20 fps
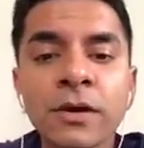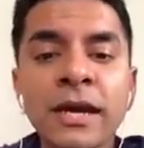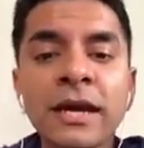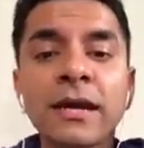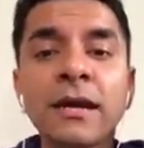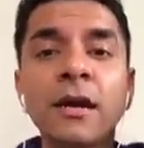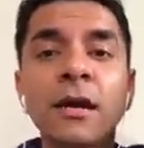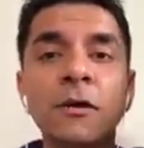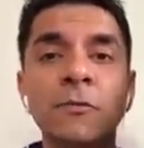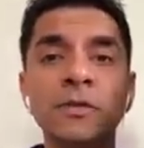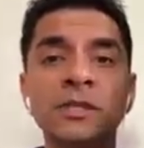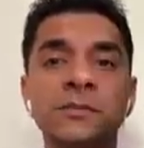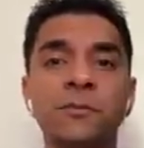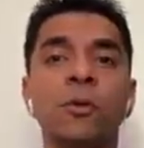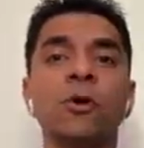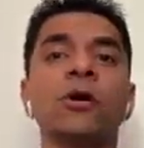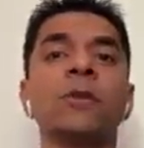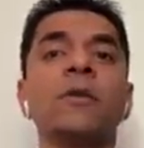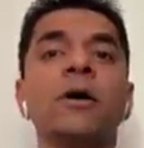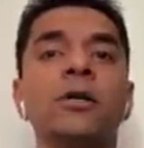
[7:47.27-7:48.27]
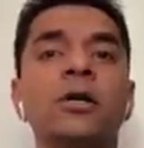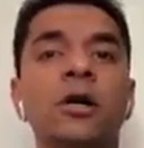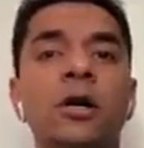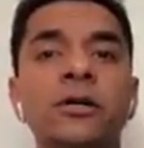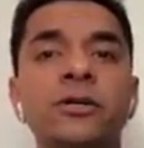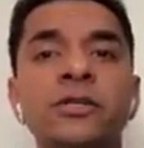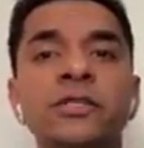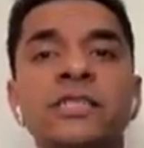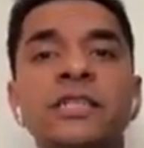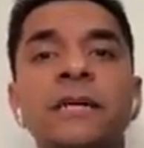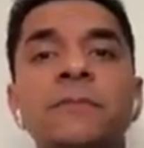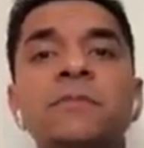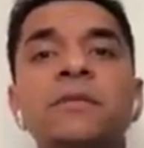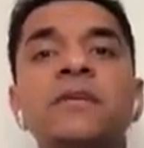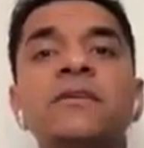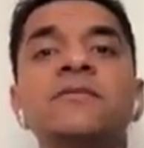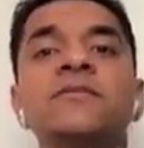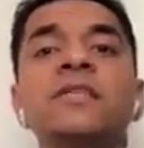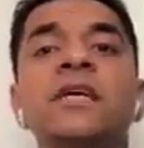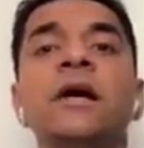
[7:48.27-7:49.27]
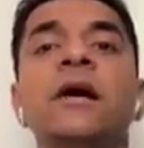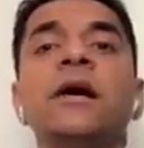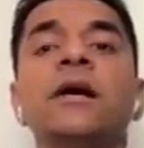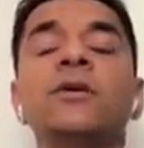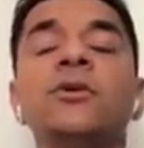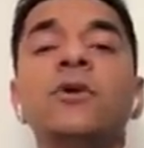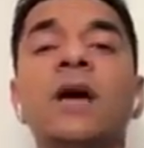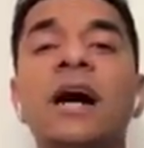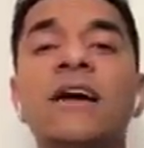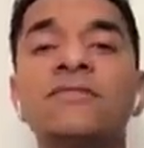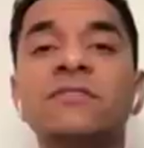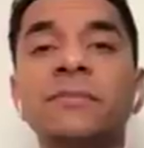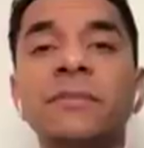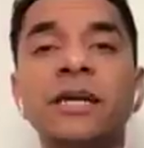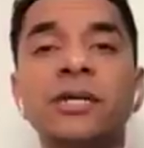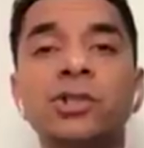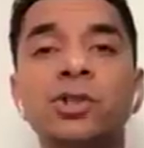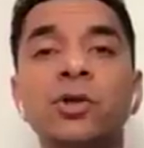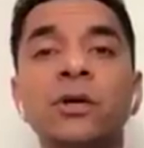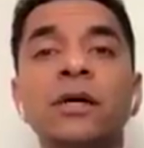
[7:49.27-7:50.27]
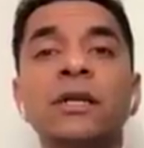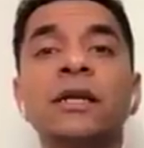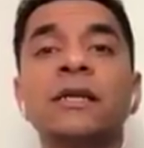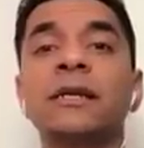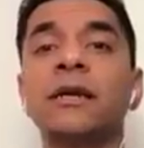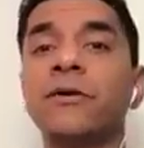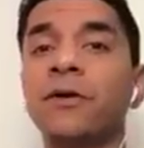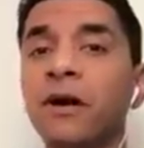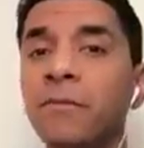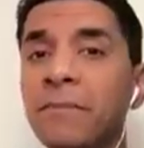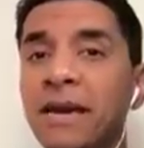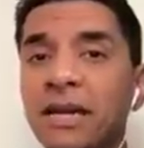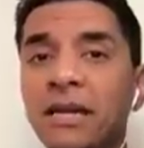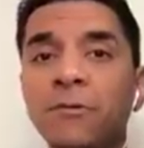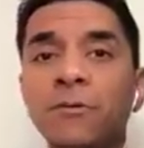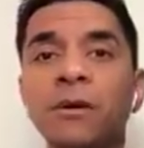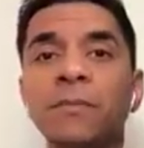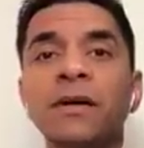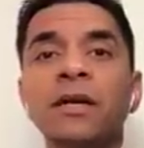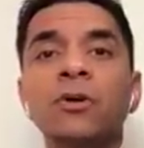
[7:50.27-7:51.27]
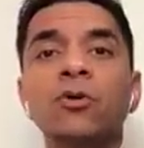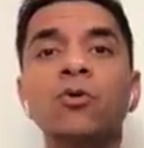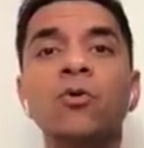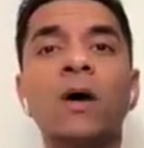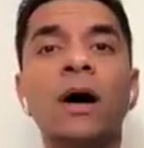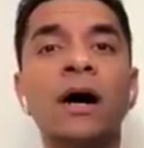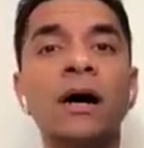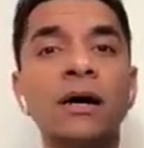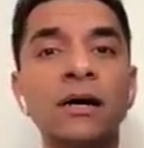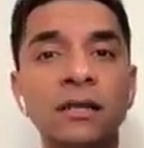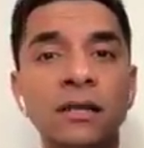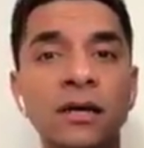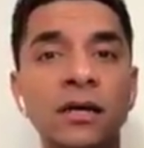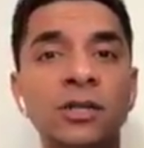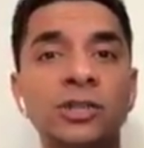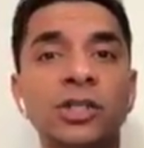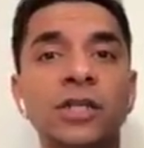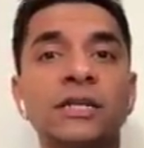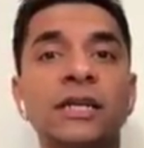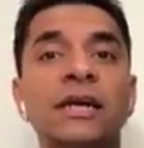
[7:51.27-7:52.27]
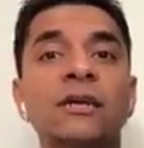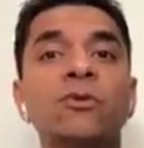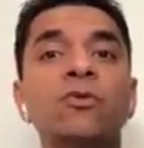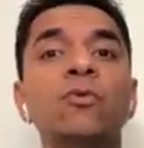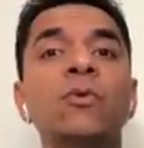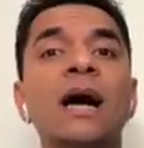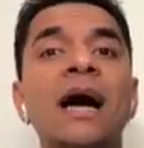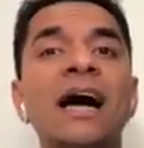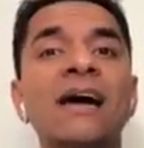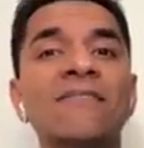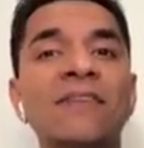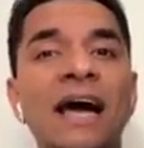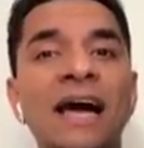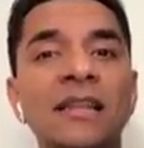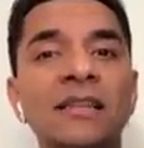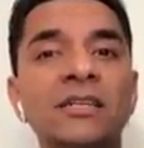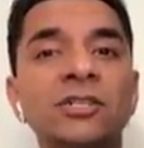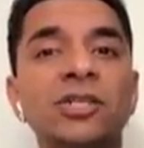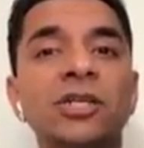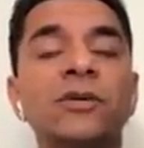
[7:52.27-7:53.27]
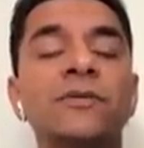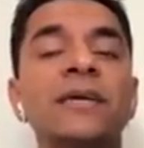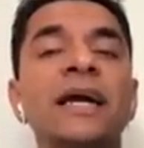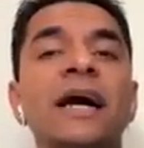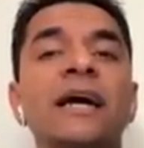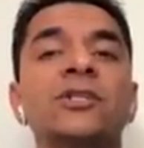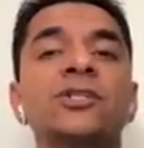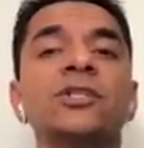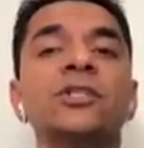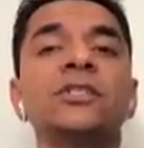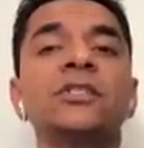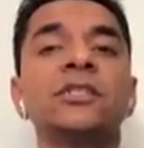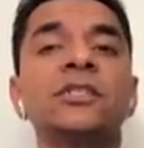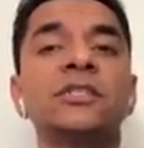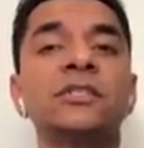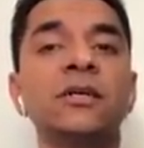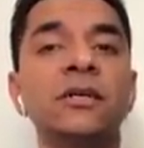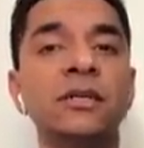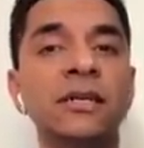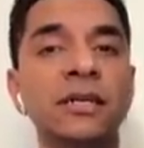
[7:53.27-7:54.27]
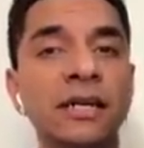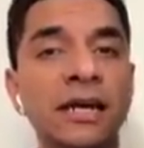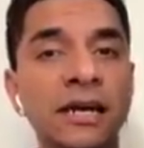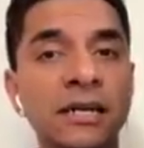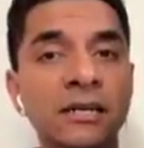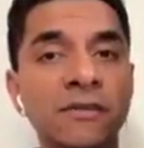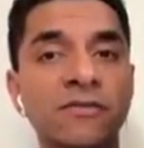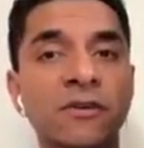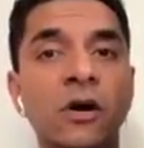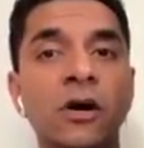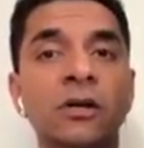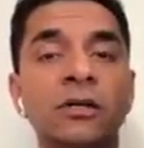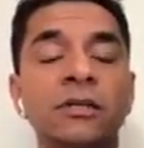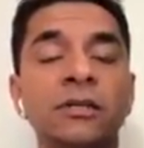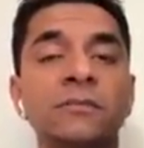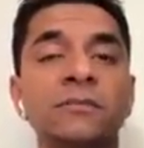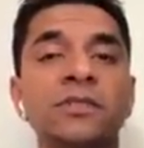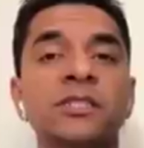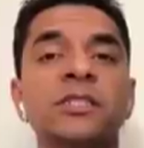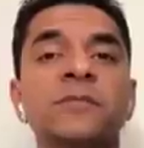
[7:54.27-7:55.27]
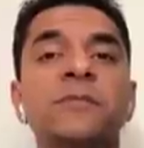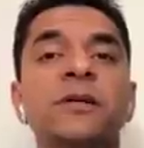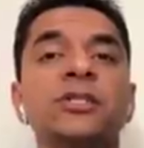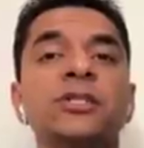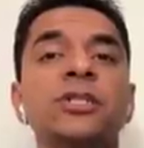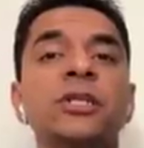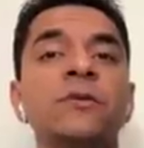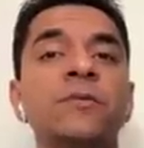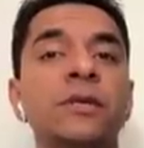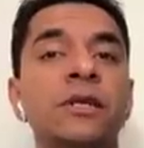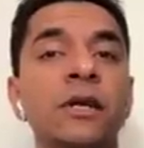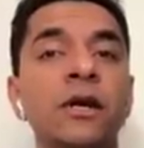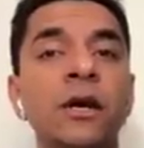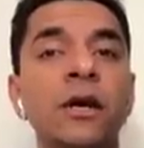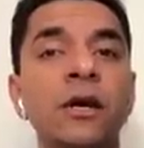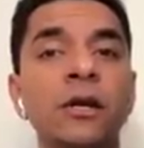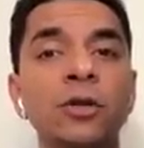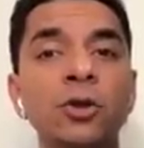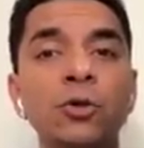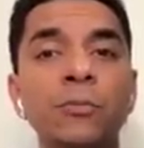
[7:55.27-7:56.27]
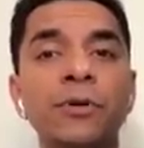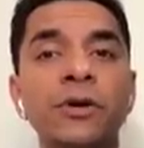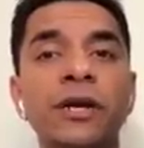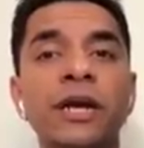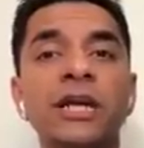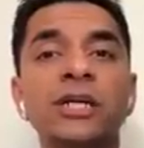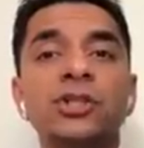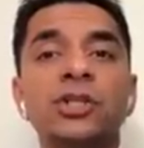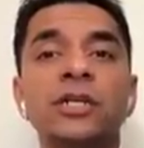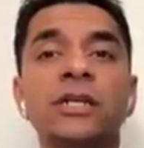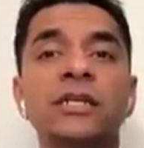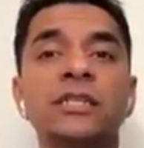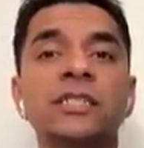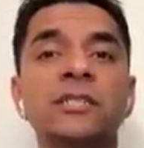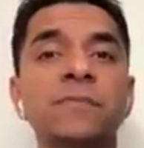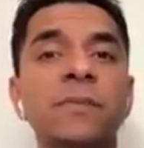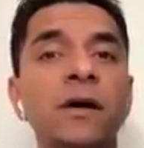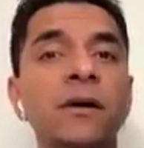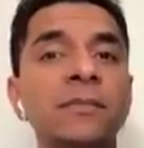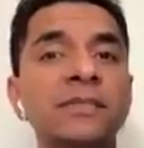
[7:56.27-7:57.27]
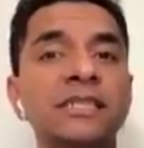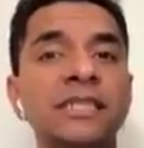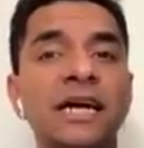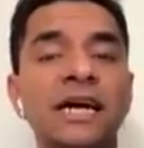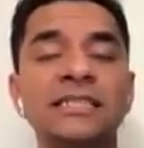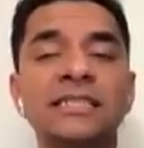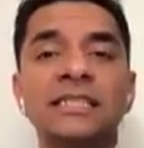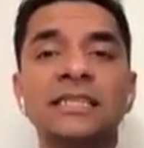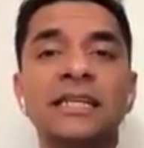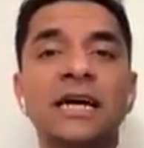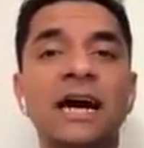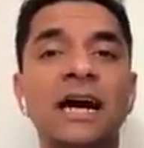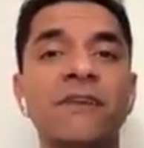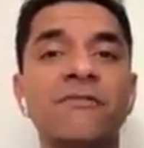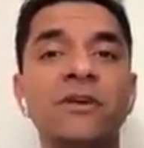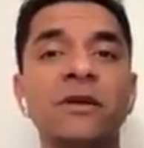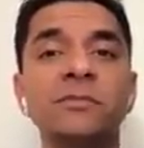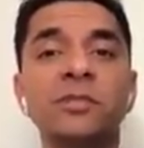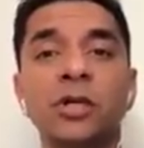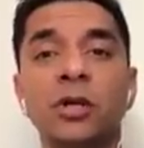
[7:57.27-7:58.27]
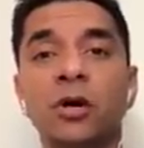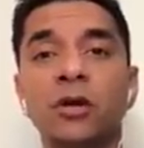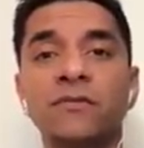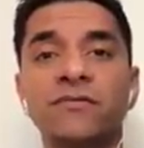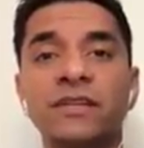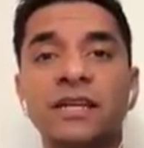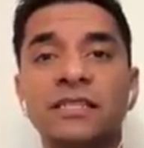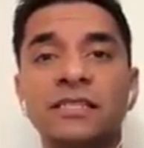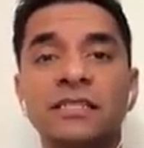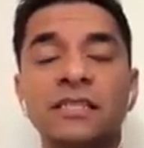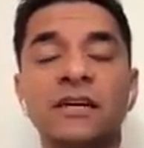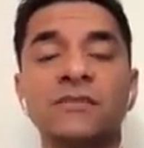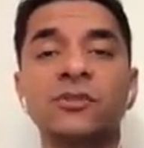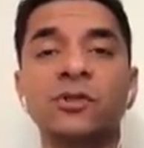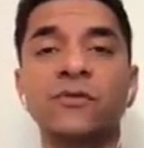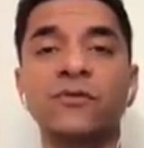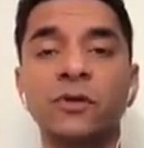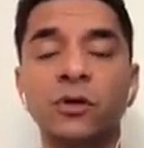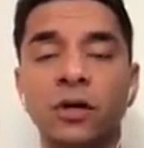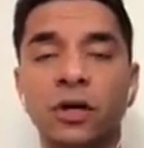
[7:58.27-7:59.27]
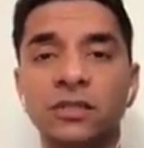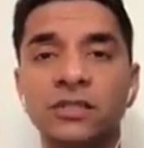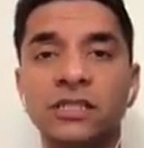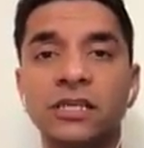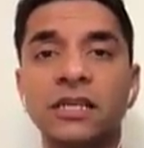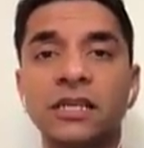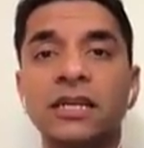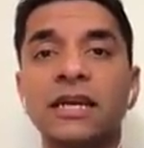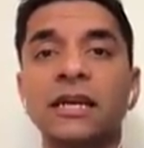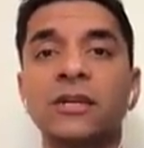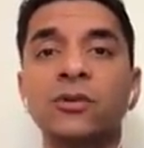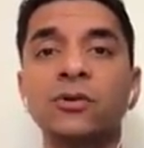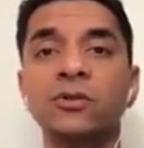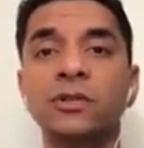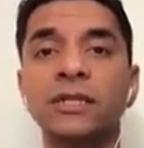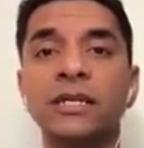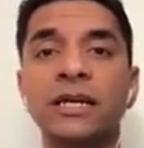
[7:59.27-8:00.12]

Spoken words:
Okay, we spoke about contraceptives. You have to make sure that there are many women who are allergic and who have allergic reactions to certain kind of condoms, especially with lubrication and spermicides and diaphragms and all of that stuff. So if you constantly get